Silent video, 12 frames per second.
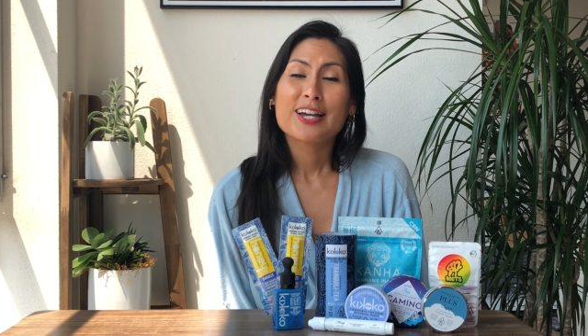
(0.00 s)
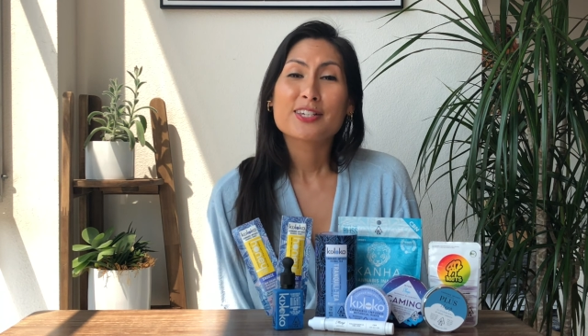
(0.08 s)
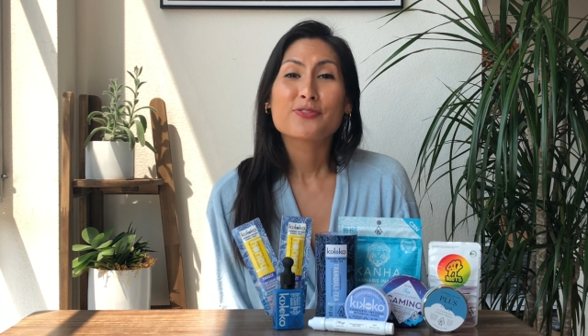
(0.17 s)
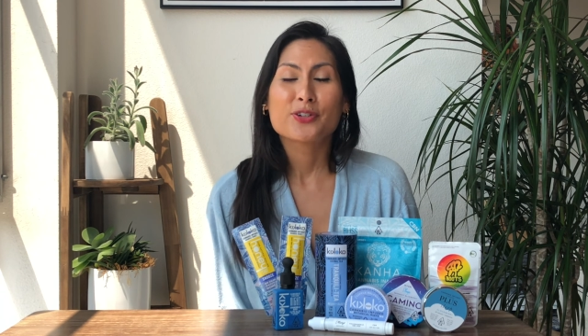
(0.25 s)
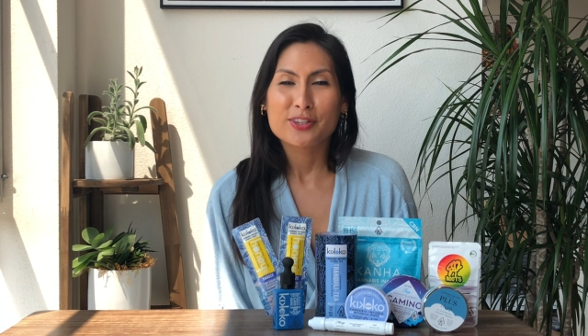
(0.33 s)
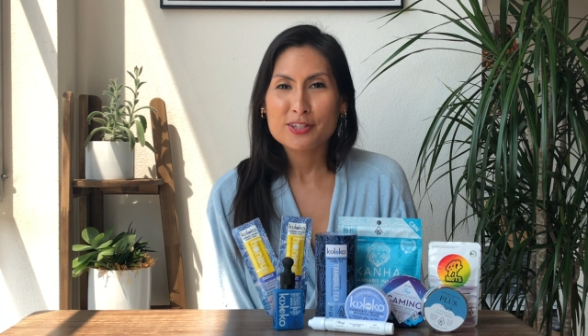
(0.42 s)

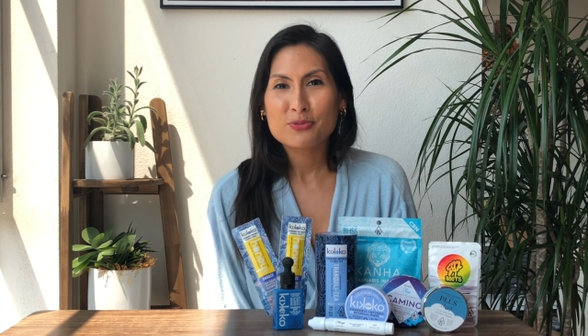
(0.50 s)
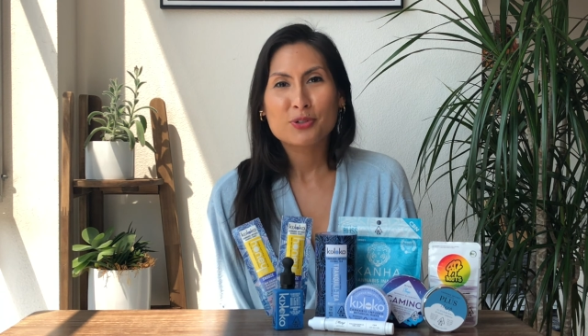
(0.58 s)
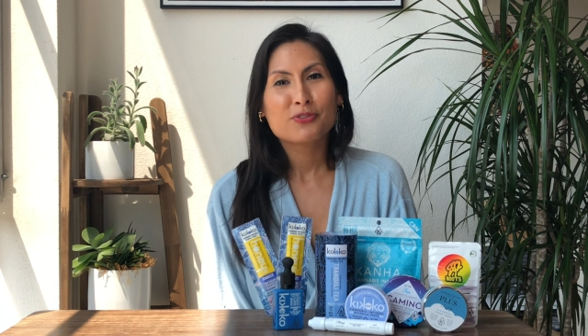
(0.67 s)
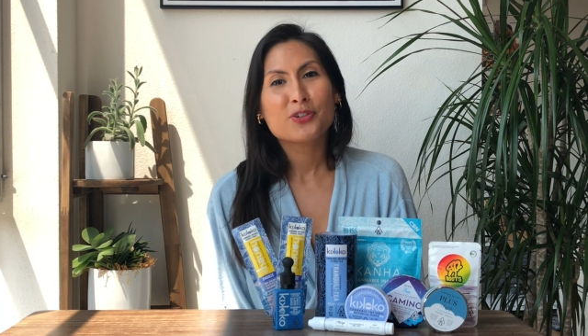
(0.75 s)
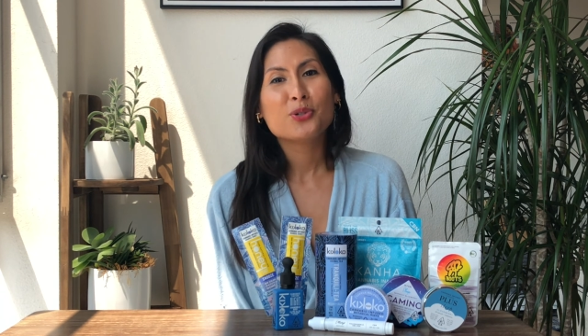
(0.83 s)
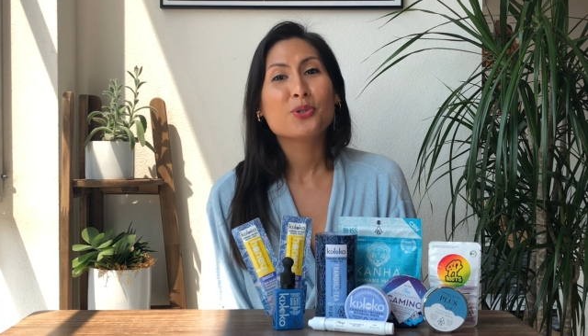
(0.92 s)
us for this
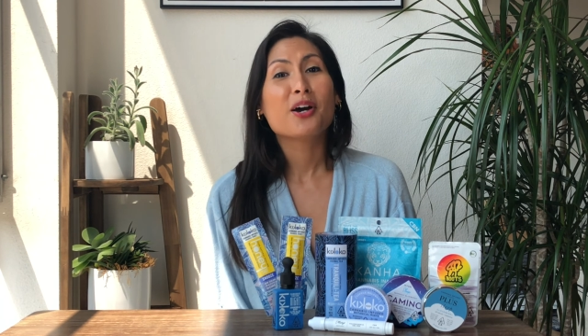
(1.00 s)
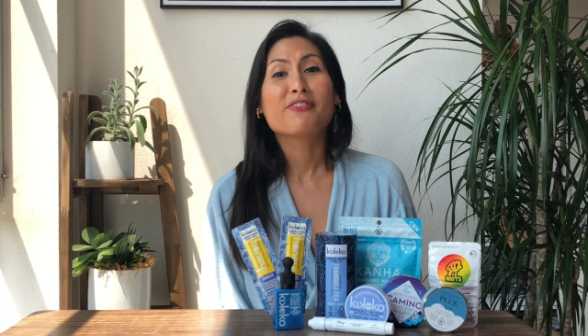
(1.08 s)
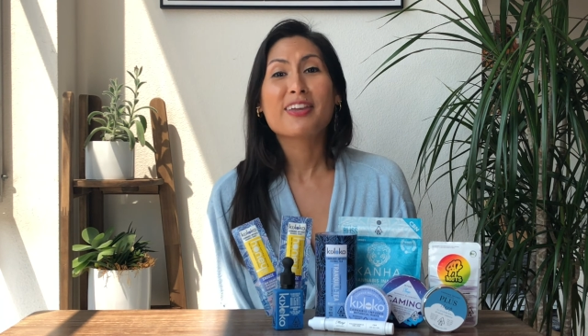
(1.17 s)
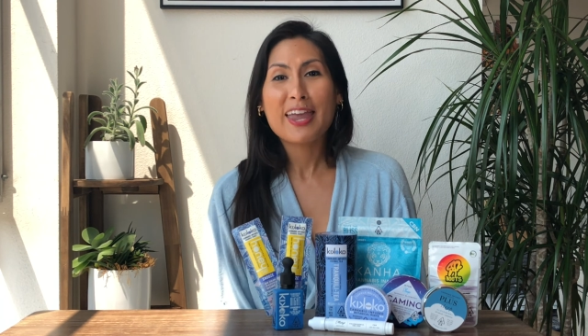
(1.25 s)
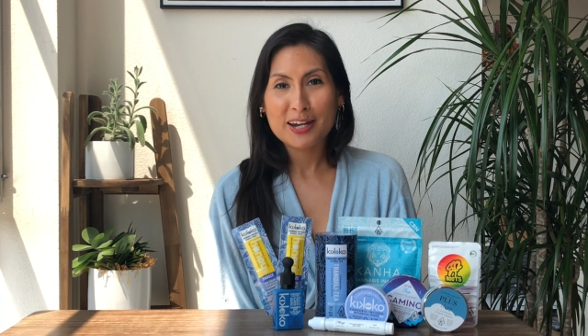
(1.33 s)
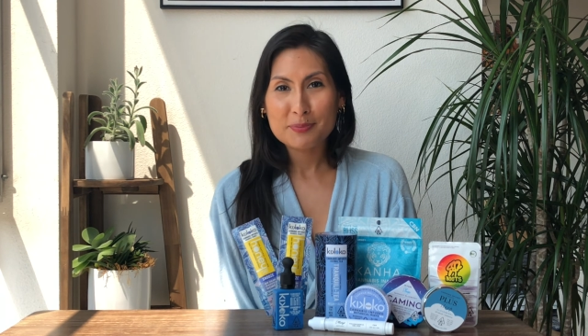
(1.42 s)
review of
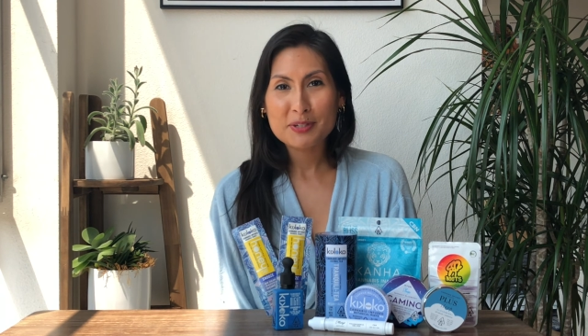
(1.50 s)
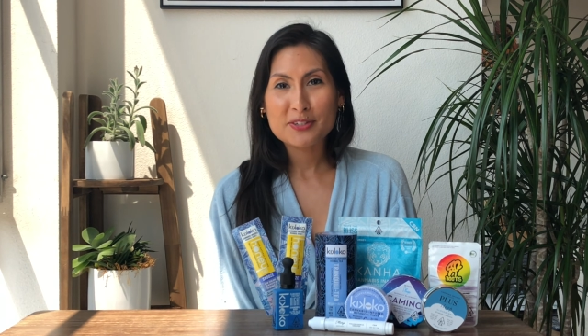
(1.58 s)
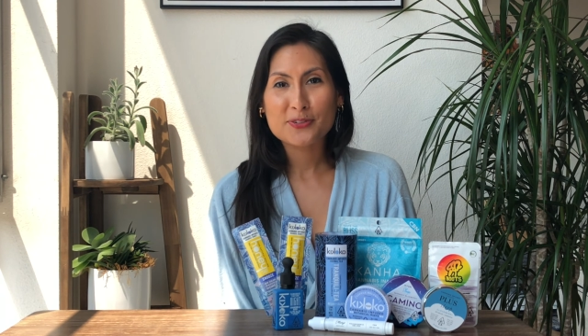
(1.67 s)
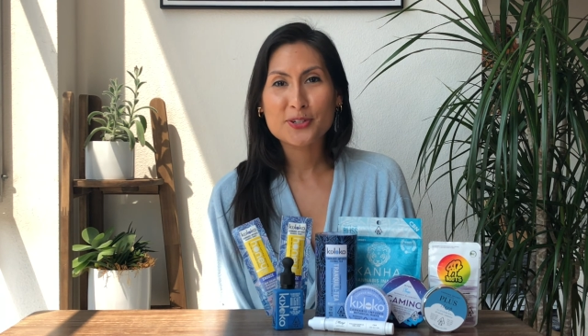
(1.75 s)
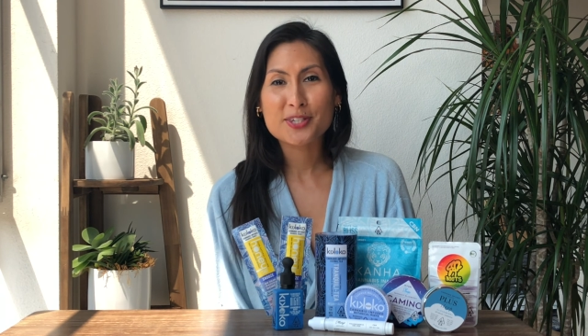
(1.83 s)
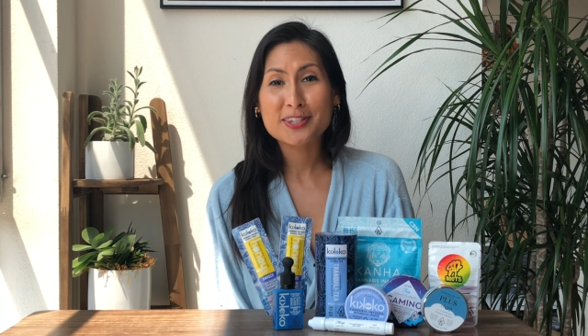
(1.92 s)
Cannabis
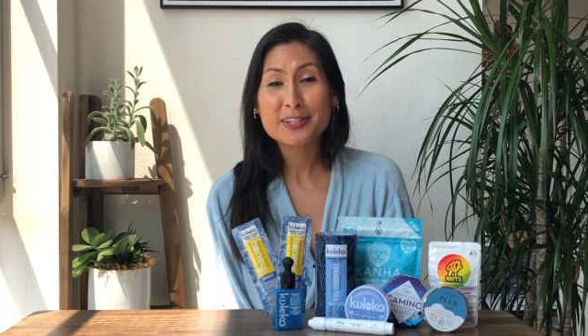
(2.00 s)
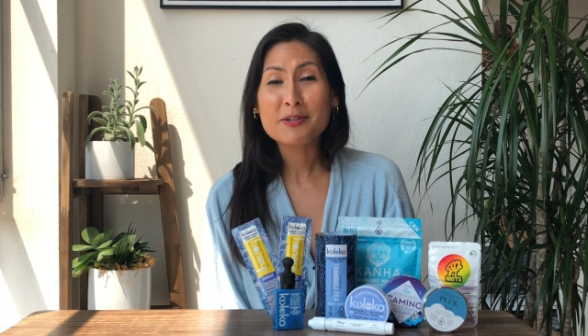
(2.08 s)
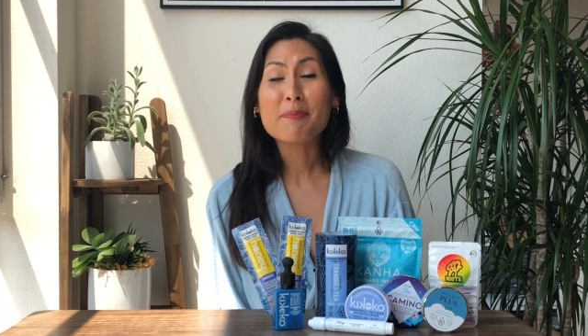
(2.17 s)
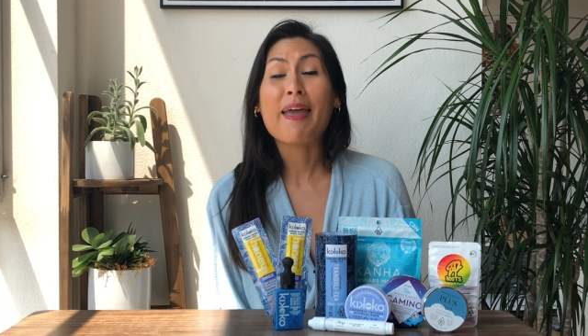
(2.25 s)
for Sleep